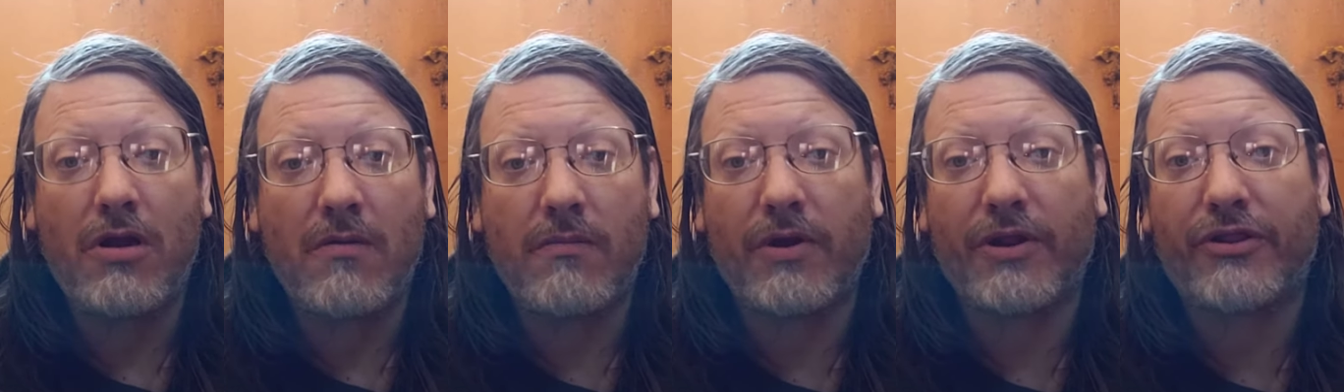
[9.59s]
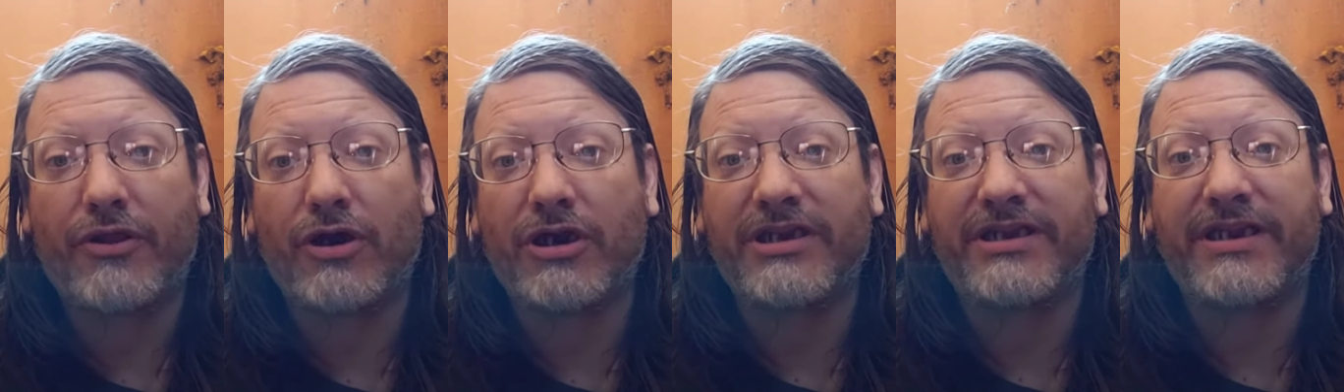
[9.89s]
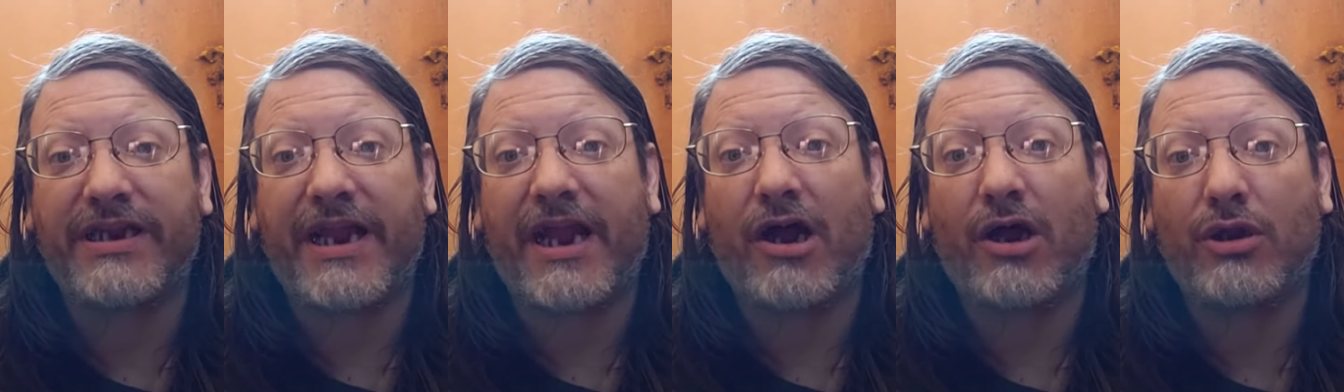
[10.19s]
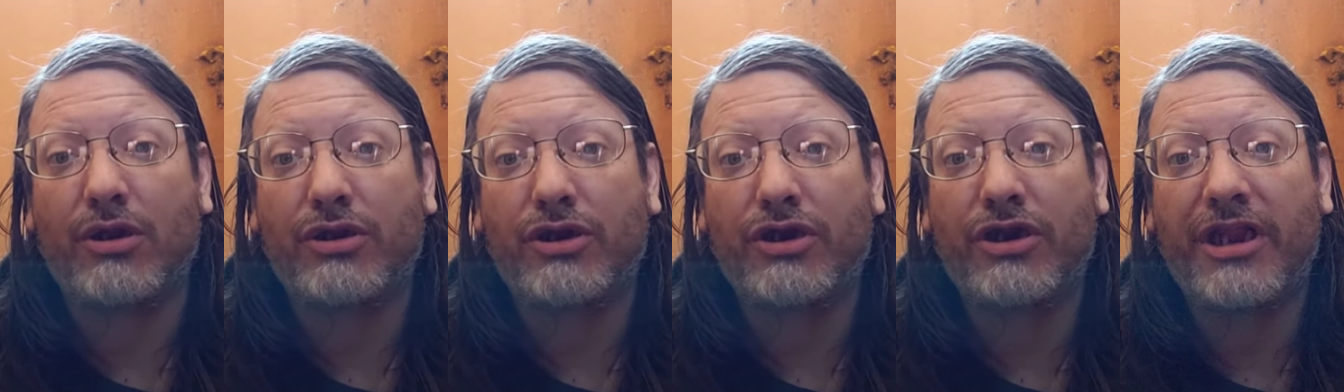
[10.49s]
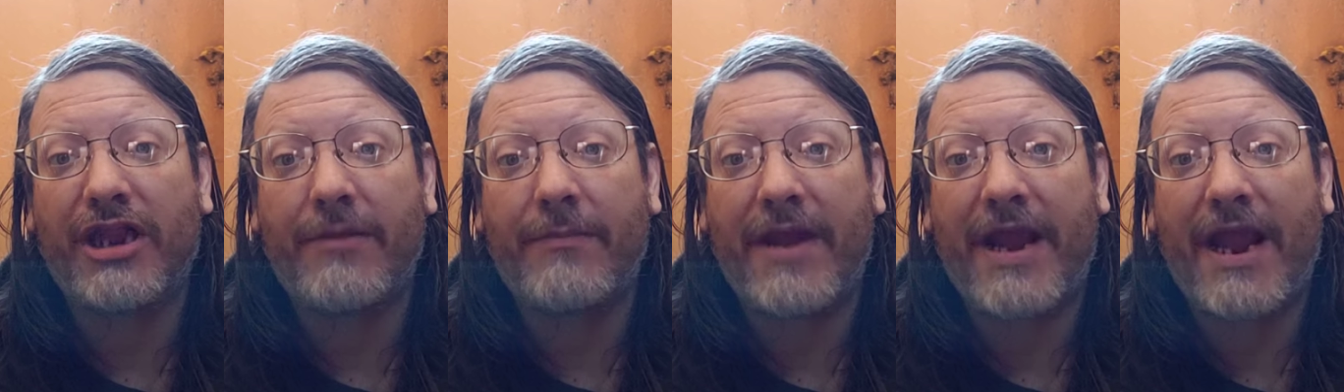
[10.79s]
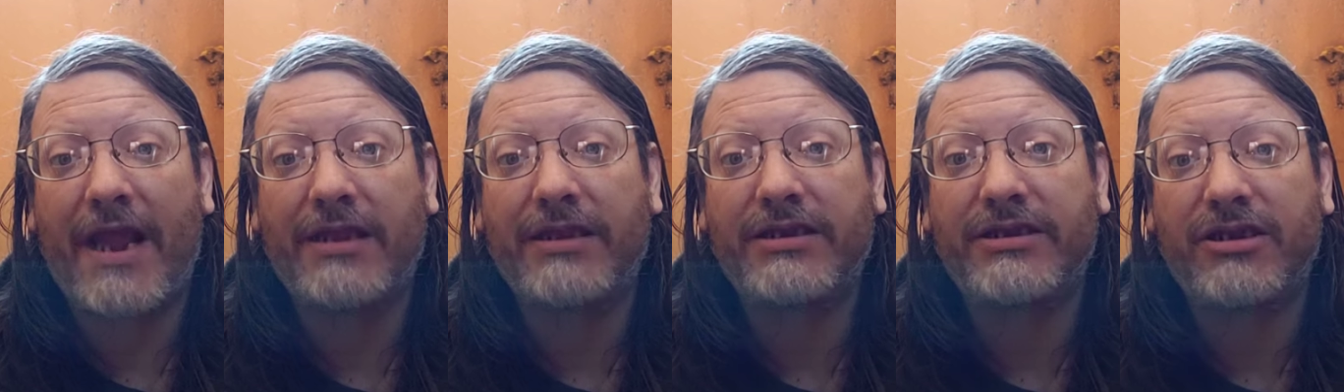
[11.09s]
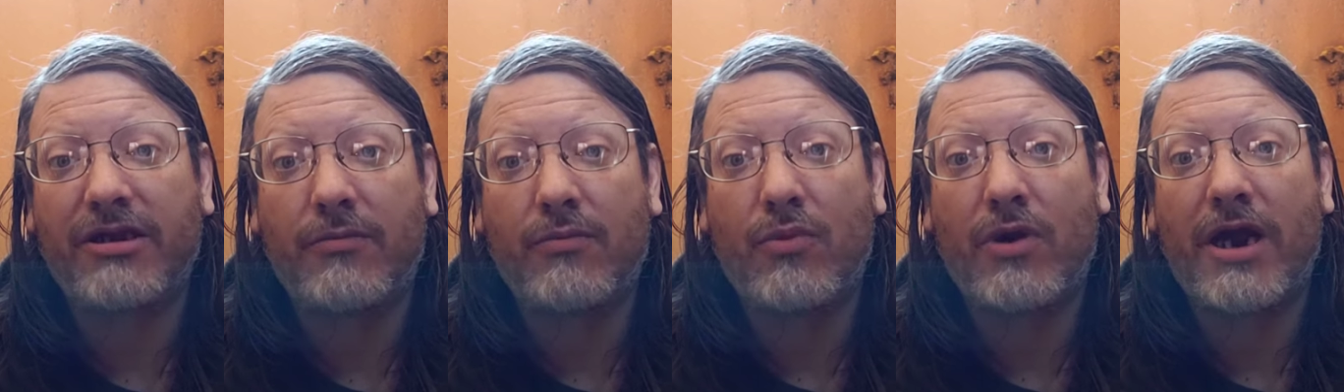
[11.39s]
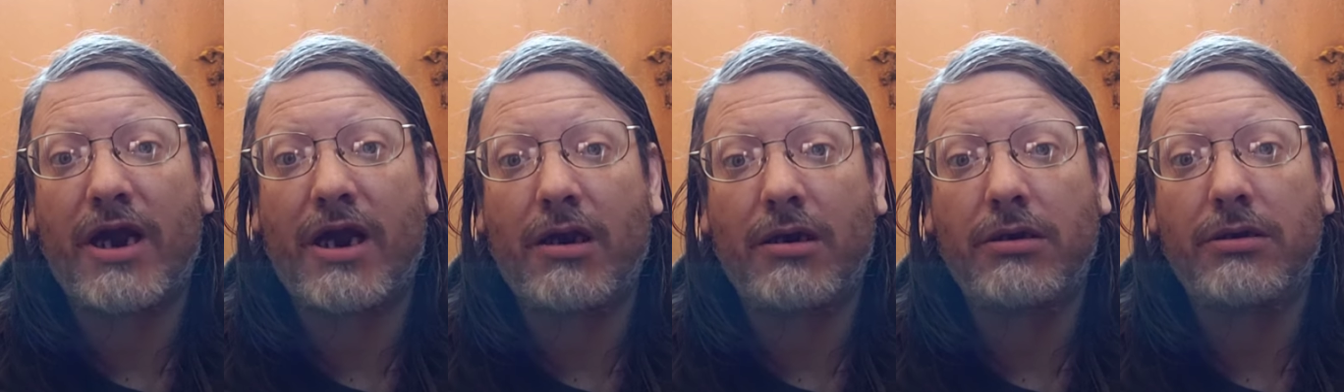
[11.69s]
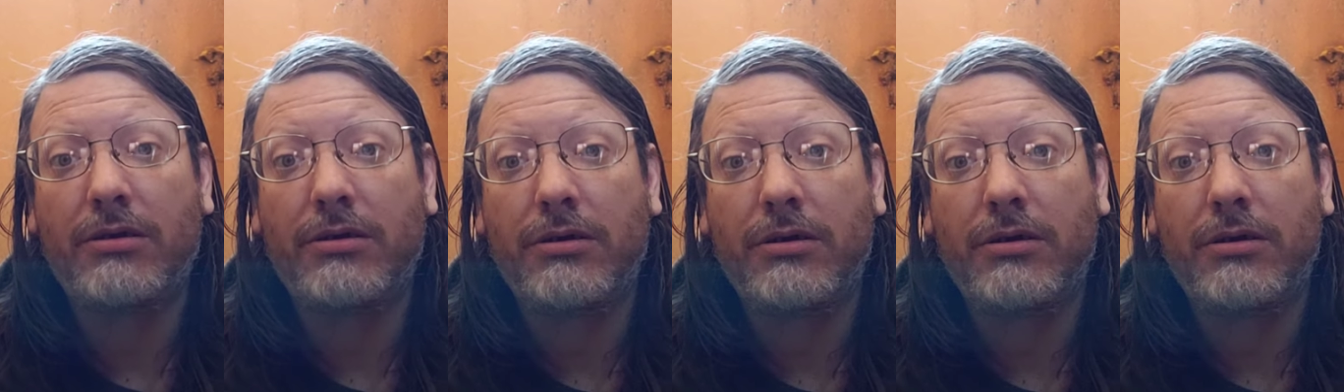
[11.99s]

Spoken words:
but there is an elderly man somewhere